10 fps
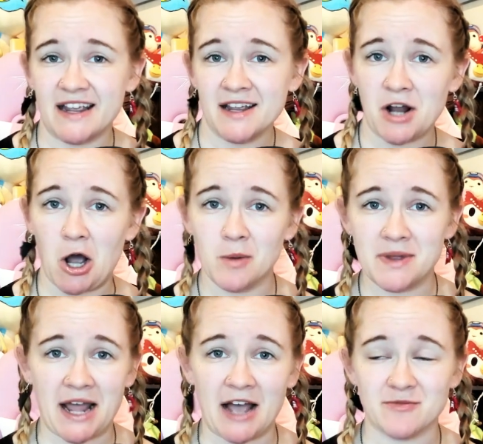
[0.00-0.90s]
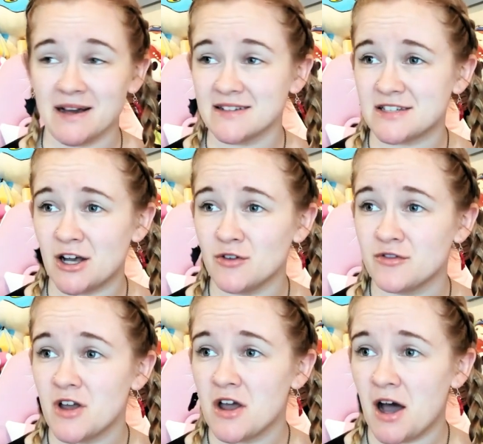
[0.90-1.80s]
at home and have
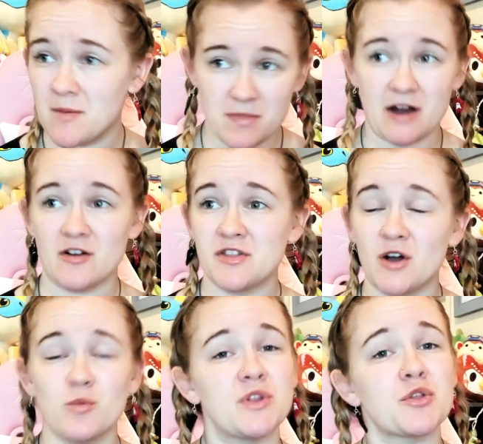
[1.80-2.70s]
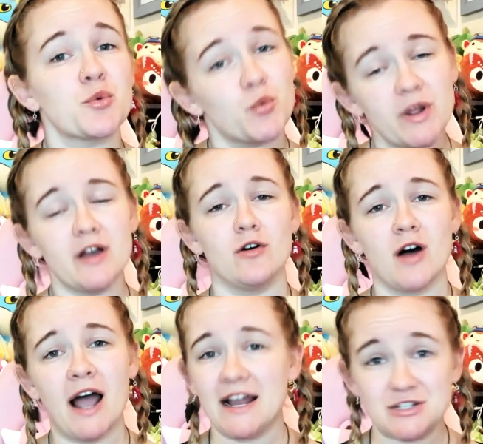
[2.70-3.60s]
myself a marathon with the real
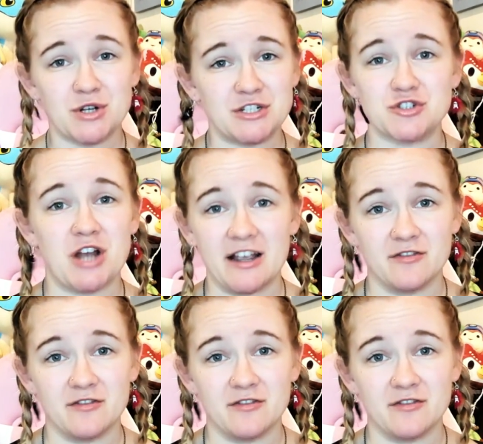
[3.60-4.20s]
How to Train Your Dragon